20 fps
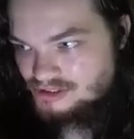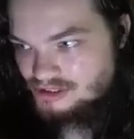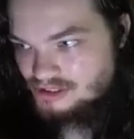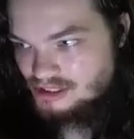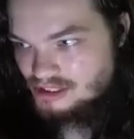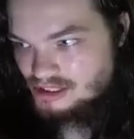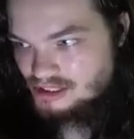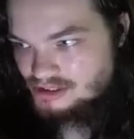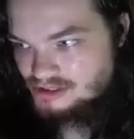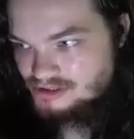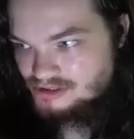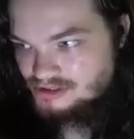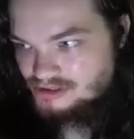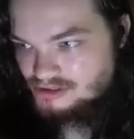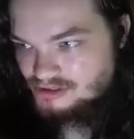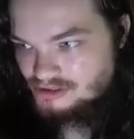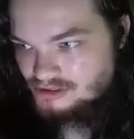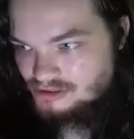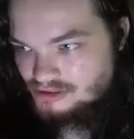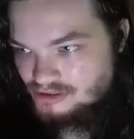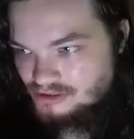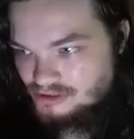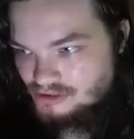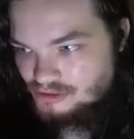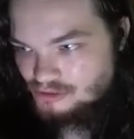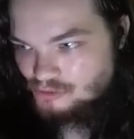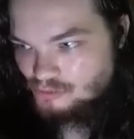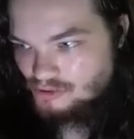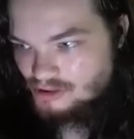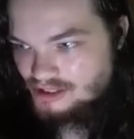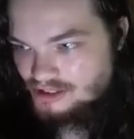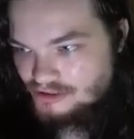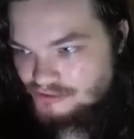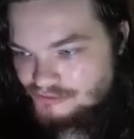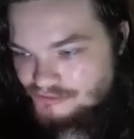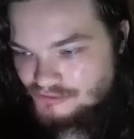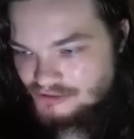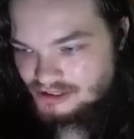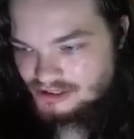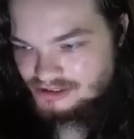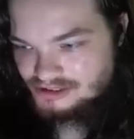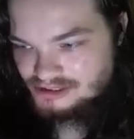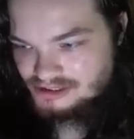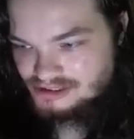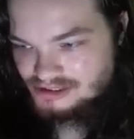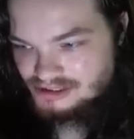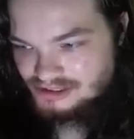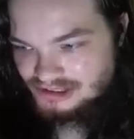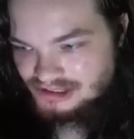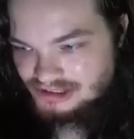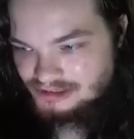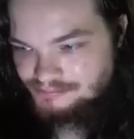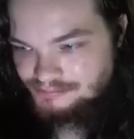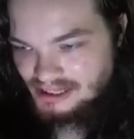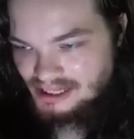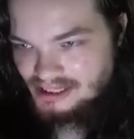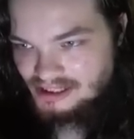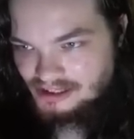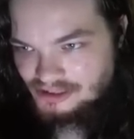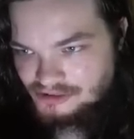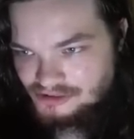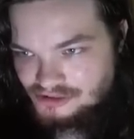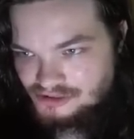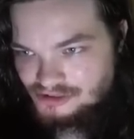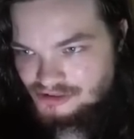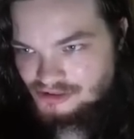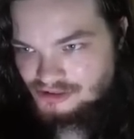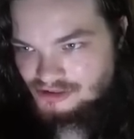this? Why the fuck is this in Spanish?